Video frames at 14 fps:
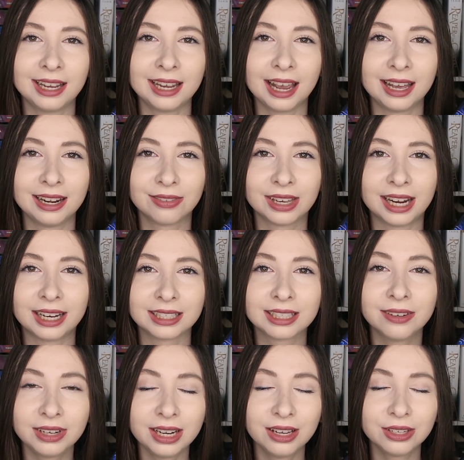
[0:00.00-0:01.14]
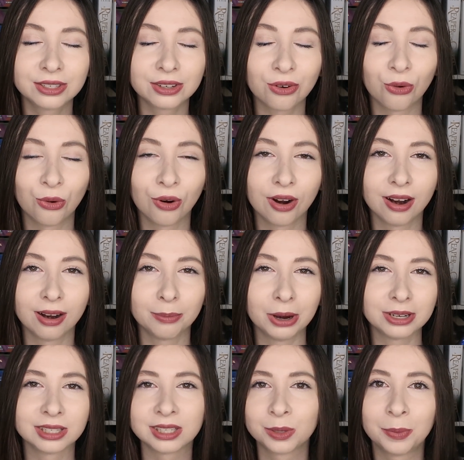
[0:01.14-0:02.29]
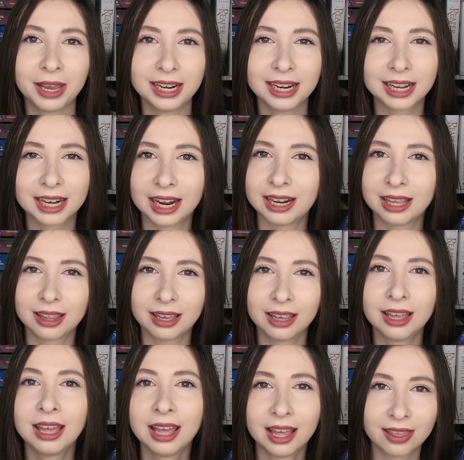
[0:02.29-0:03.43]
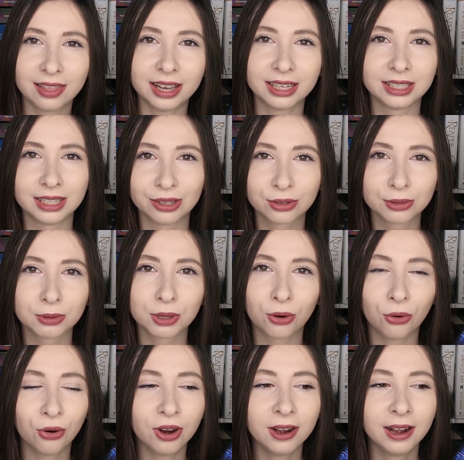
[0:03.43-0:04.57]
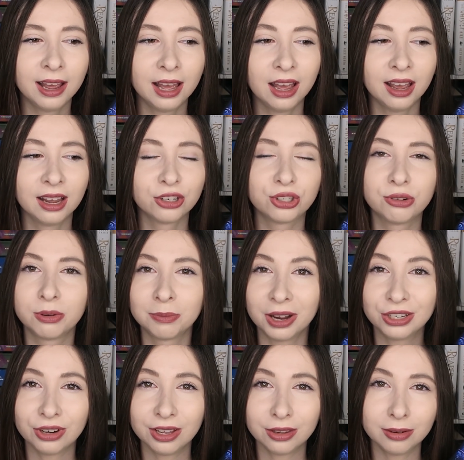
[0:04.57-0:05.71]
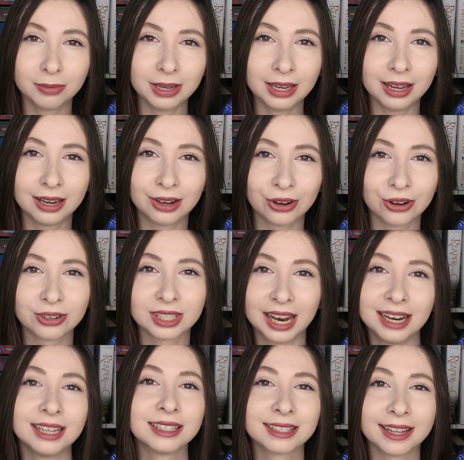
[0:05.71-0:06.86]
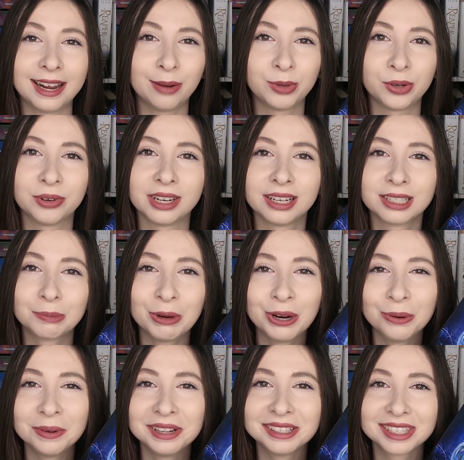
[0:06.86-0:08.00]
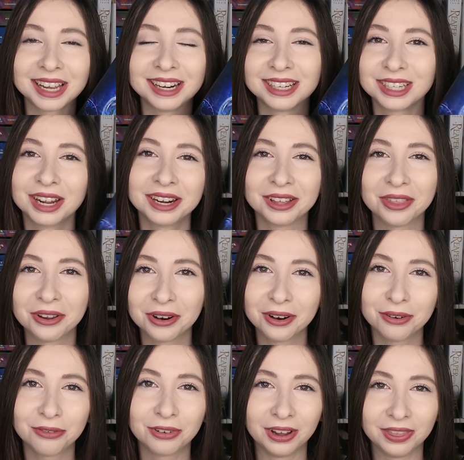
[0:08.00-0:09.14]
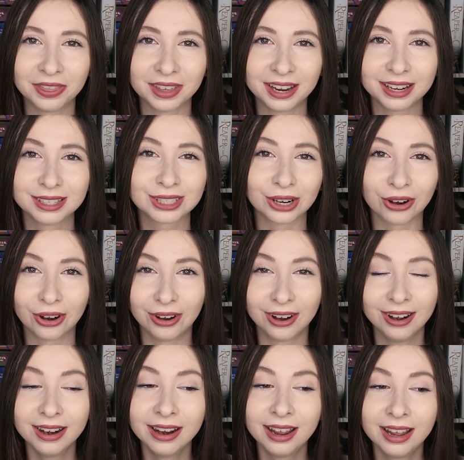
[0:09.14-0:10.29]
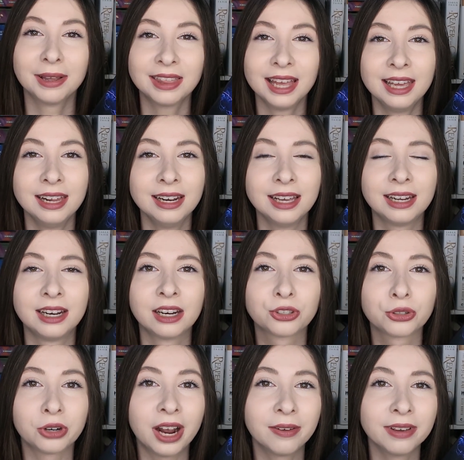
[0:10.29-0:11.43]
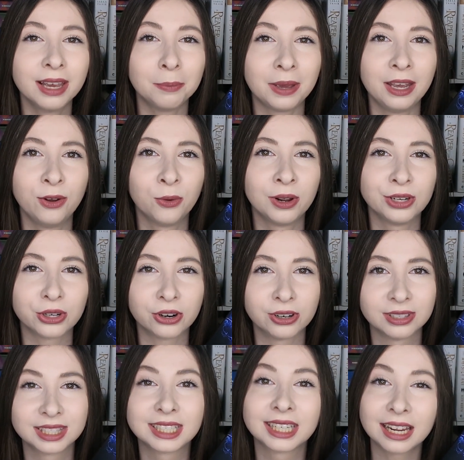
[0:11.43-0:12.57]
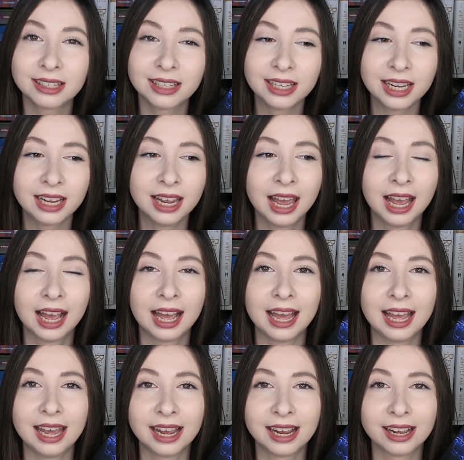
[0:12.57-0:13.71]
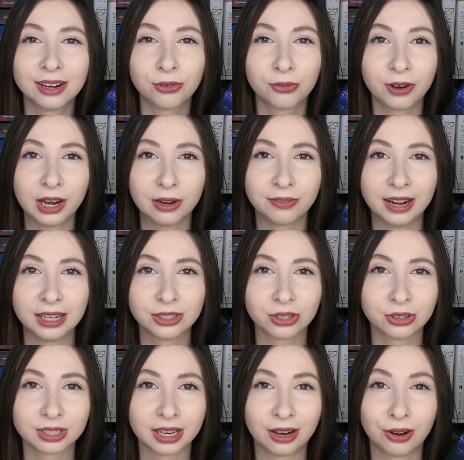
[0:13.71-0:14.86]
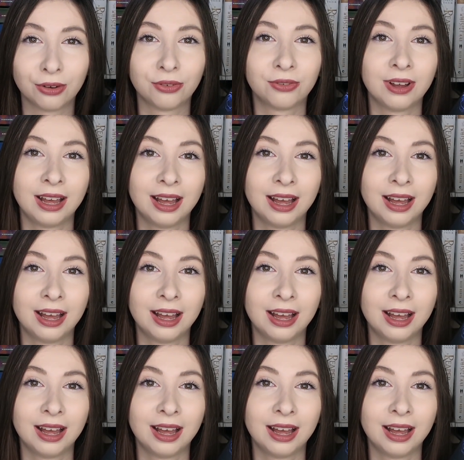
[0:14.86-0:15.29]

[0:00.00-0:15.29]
like any of the activities or participating in anything that deals with court. She would much rather be in her science lab doing experiments and a ton of other fun things to her. But then an extravagant banquet turns deadly and Freya finds herself